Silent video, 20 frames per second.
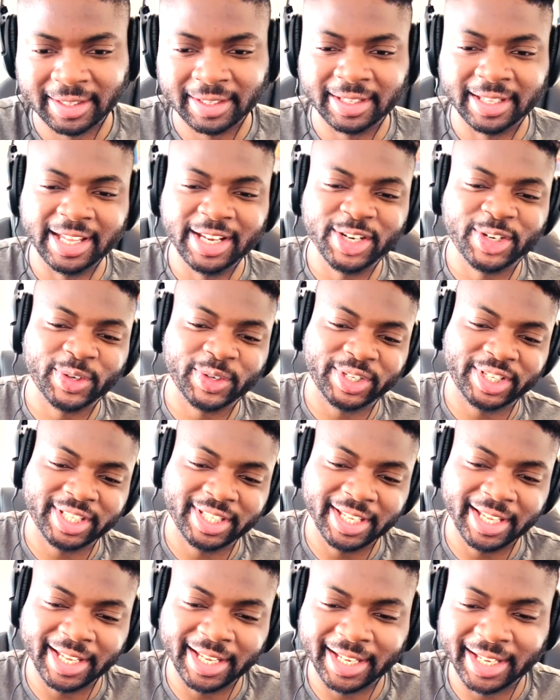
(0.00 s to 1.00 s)

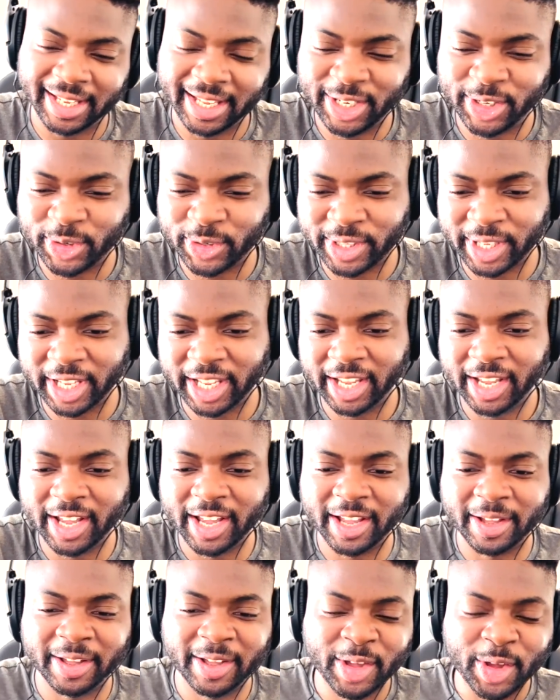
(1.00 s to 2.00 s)
Interesting. Interesting
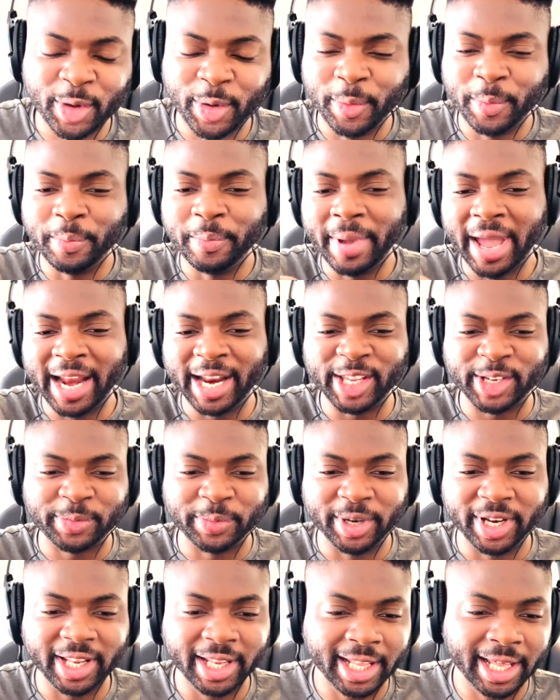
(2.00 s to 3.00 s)

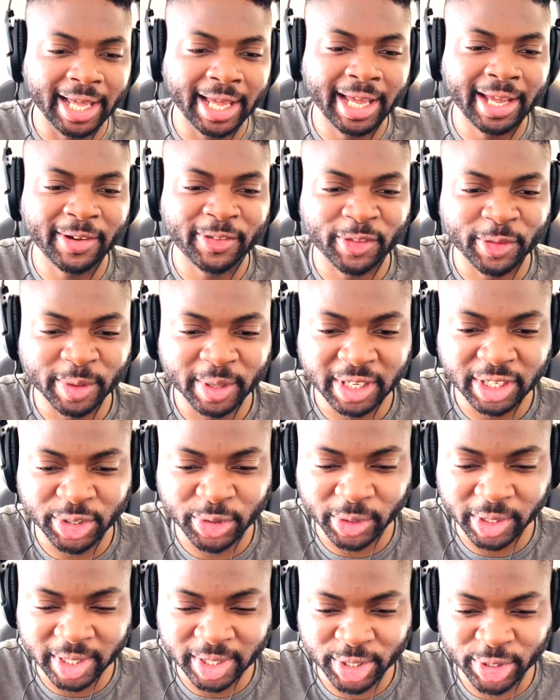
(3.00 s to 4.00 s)
management there from the
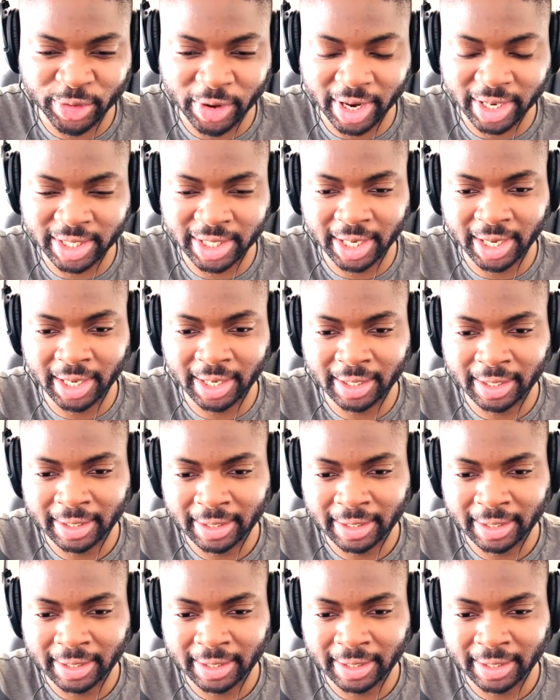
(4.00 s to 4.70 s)
drill instructor.